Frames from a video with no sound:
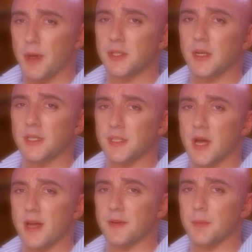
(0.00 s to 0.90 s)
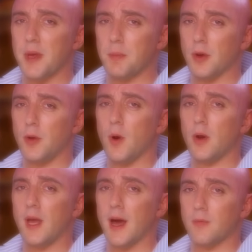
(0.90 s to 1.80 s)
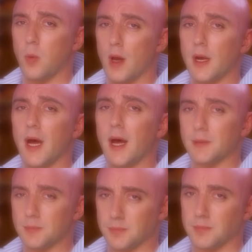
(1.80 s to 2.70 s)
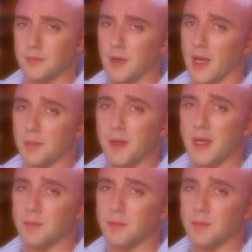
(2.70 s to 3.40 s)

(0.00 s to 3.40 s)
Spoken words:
It's specially designed for people who only have one hair, like